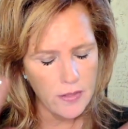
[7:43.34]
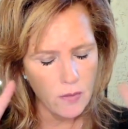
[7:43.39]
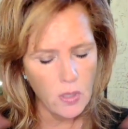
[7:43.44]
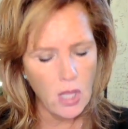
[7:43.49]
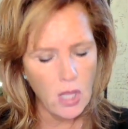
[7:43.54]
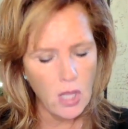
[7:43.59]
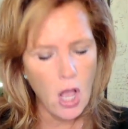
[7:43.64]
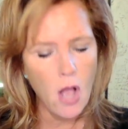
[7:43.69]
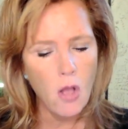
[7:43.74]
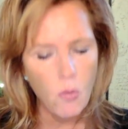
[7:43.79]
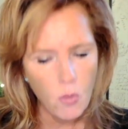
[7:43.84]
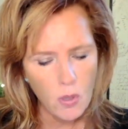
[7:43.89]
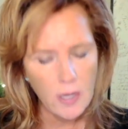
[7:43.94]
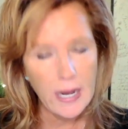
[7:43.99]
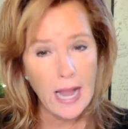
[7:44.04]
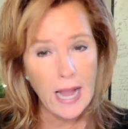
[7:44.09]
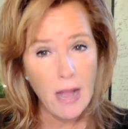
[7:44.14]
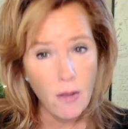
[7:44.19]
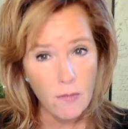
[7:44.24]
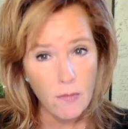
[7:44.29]
all work
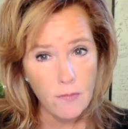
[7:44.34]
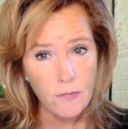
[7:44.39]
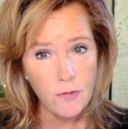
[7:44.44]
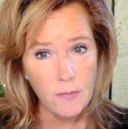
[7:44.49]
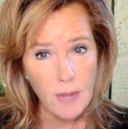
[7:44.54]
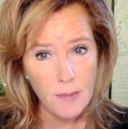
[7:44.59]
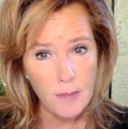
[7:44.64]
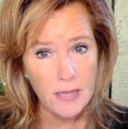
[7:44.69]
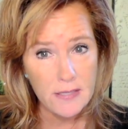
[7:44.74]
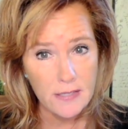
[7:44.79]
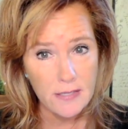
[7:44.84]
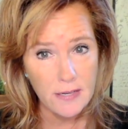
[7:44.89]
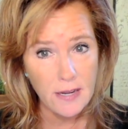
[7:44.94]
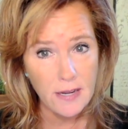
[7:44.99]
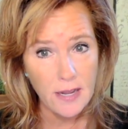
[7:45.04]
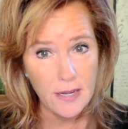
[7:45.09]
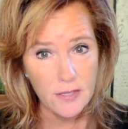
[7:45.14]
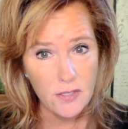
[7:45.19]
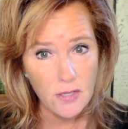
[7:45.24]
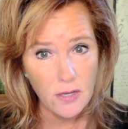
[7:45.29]
out for my best and
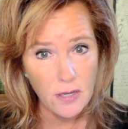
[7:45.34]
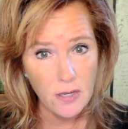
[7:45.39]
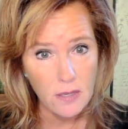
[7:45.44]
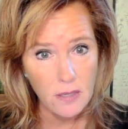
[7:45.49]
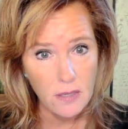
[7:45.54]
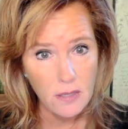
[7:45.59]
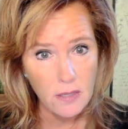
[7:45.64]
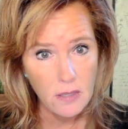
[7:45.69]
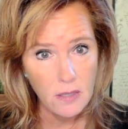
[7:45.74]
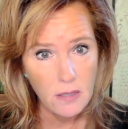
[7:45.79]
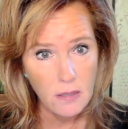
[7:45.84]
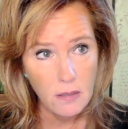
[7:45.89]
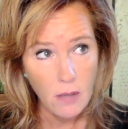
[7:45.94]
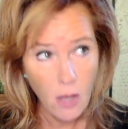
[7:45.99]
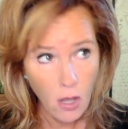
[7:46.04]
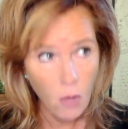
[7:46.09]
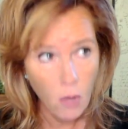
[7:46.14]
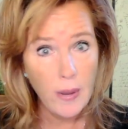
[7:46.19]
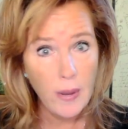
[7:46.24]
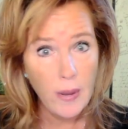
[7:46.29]
highest good.
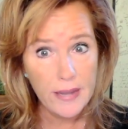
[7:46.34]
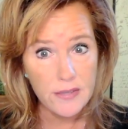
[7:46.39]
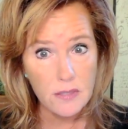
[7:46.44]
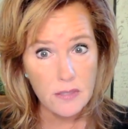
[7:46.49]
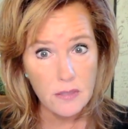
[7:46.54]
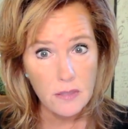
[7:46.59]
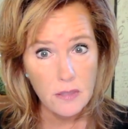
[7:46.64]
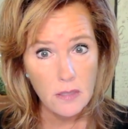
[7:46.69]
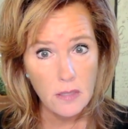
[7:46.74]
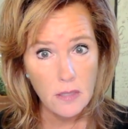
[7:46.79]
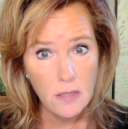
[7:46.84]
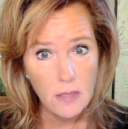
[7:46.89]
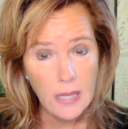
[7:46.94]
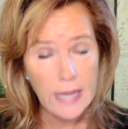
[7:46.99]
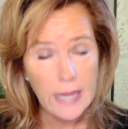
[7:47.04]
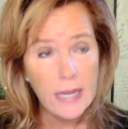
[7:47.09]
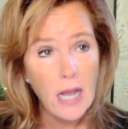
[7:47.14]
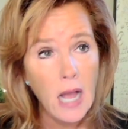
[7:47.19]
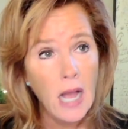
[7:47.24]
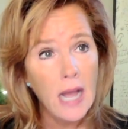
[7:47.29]
Always.
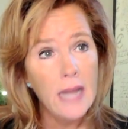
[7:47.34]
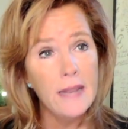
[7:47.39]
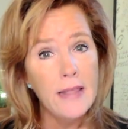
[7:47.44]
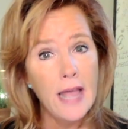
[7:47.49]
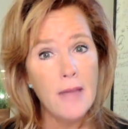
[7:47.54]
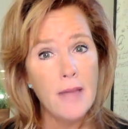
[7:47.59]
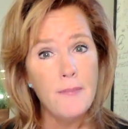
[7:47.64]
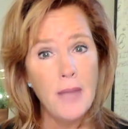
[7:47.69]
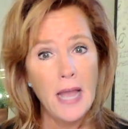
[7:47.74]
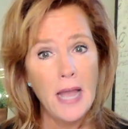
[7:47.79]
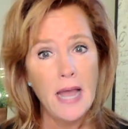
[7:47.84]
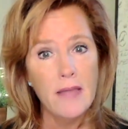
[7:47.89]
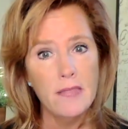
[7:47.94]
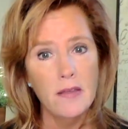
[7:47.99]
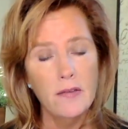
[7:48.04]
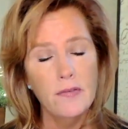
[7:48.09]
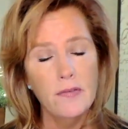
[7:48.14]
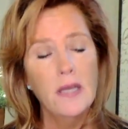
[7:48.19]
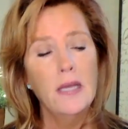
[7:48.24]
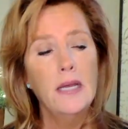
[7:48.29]
Like on that path
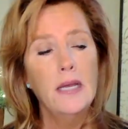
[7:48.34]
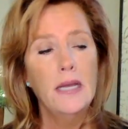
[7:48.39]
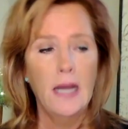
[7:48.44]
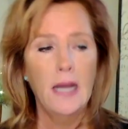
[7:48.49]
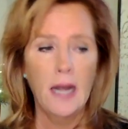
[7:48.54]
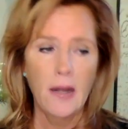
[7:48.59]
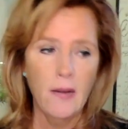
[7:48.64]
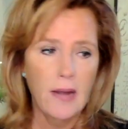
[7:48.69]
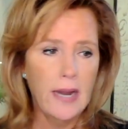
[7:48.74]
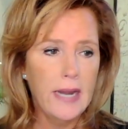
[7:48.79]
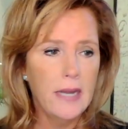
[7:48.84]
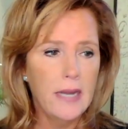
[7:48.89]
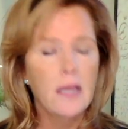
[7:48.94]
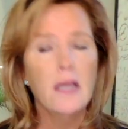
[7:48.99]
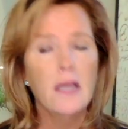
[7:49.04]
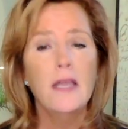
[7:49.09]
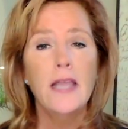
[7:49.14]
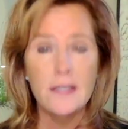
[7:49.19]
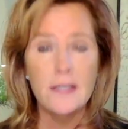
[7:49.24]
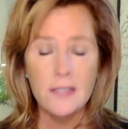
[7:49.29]
of, all right,
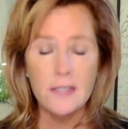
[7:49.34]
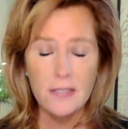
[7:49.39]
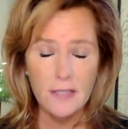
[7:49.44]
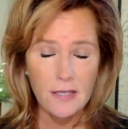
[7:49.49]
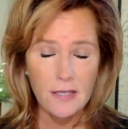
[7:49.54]
it's